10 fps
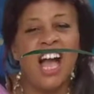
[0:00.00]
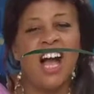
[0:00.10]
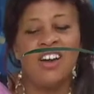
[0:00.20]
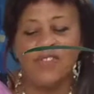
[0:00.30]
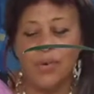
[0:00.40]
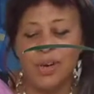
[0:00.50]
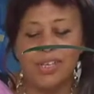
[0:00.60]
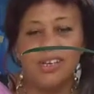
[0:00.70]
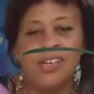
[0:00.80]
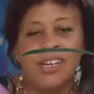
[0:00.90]
God for you.
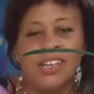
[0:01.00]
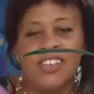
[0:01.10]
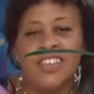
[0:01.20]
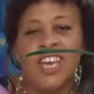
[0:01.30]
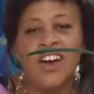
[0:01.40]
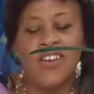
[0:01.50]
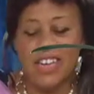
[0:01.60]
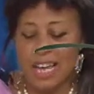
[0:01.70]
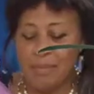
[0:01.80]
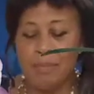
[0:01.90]
You know,
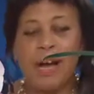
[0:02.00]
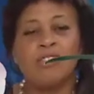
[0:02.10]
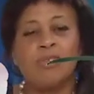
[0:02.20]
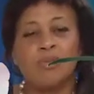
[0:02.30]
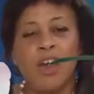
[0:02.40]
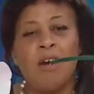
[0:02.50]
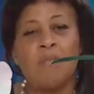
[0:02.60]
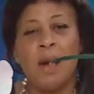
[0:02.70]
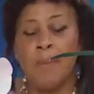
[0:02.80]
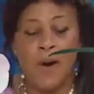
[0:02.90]
and I'm about to start
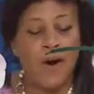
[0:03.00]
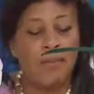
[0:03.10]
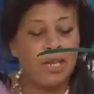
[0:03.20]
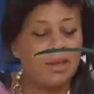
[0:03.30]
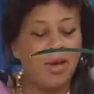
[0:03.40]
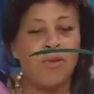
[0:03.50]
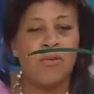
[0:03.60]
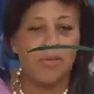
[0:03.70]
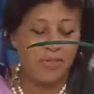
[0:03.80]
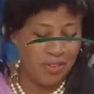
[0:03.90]
my poem, and
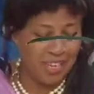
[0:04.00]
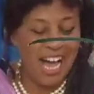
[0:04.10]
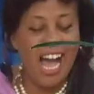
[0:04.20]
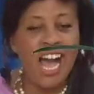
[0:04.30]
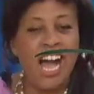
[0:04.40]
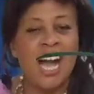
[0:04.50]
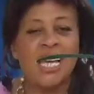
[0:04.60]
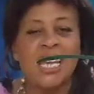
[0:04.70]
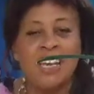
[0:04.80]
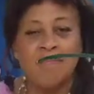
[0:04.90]
so to
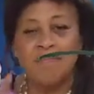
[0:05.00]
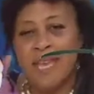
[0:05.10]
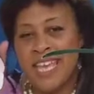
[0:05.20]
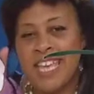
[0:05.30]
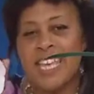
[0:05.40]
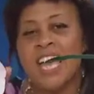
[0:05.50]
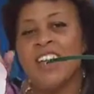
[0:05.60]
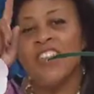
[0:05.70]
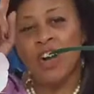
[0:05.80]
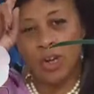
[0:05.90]
God be
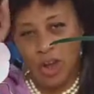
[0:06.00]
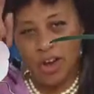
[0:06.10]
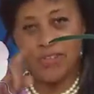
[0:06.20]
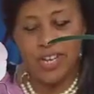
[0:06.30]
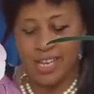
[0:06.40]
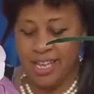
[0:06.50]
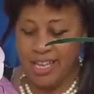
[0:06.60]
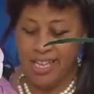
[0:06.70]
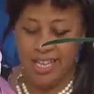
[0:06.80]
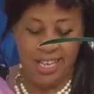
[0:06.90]
the glory
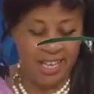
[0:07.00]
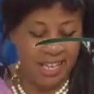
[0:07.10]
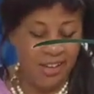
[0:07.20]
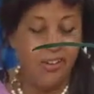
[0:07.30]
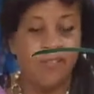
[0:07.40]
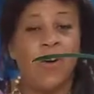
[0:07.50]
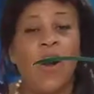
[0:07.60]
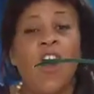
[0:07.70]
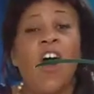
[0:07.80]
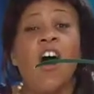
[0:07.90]
for
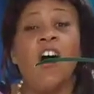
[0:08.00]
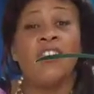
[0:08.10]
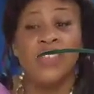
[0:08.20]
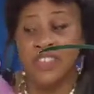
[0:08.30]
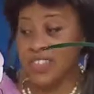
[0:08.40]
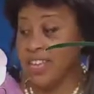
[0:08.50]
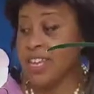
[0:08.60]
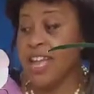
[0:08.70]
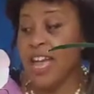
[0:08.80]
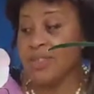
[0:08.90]
all that
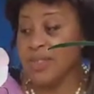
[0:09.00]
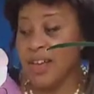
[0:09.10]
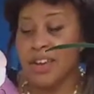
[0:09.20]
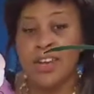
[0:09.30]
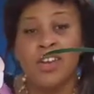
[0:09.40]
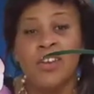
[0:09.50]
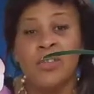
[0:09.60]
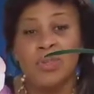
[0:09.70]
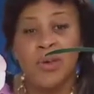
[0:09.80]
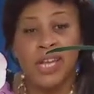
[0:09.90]
He has done.
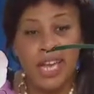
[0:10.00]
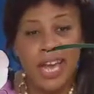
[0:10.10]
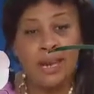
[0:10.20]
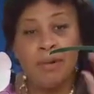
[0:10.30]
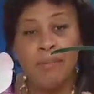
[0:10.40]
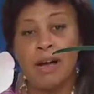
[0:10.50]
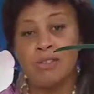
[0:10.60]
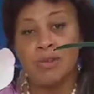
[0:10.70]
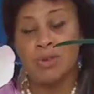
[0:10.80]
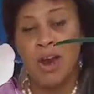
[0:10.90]
So again, I'm about
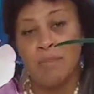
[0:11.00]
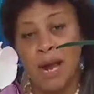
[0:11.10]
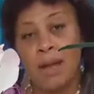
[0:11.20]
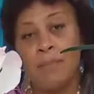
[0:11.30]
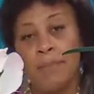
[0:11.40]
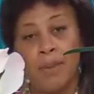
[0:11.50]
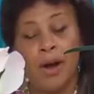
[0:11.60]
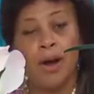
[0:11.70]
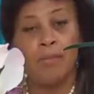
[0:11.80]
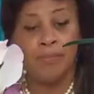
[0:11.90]
to start my
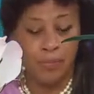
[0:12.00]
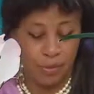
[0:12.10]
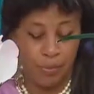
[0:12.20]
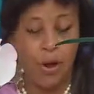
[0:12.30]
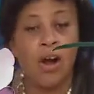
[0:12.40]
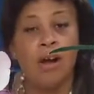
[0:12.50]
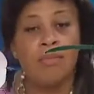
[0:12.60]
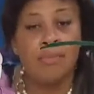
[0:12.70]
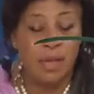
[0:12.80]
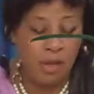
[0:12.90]
um, poem.